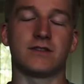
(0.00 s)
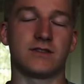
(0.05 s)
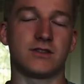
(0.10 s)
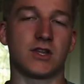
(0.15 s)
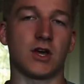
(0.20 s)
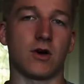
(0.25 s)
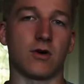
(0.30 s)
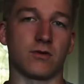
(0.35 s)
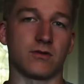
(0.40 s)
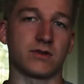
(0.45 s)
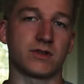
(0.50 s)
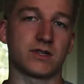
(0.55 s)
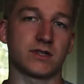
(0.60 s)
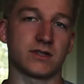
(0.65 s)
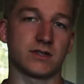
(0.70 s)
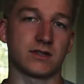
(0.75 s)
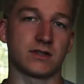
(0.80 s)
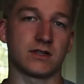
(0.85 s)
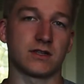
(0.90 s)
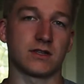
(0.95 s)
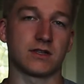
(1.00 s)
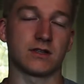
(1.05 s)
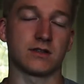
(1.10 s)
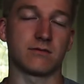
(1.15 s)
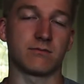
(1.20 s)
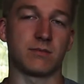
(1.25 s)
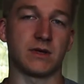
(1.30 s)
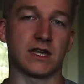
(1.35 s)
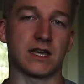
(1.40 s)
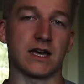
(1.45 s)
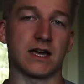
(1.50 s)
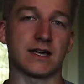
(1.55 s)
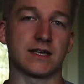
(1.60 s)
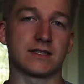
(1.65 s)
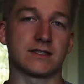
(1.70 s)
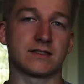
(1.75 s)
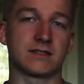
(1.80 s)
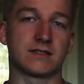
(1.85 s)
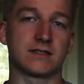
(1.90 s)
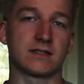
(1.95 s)
don't,
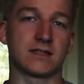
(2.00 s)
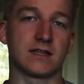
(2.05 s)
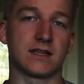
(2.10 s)
because